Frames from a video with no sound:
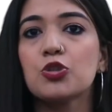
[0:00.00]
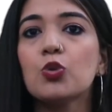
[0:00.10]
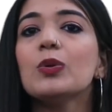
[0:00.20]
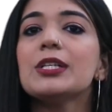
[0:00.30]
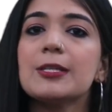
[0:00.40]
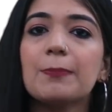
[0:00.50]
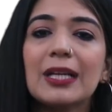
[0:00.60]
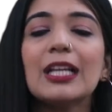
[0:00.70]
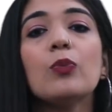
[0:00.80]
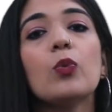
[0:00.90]
you will
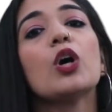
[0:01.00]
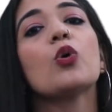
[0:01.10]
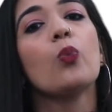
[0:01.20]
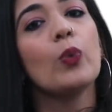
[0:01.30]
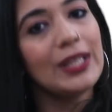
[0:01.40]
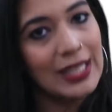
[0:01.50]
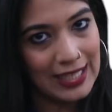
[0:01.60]
typically work with an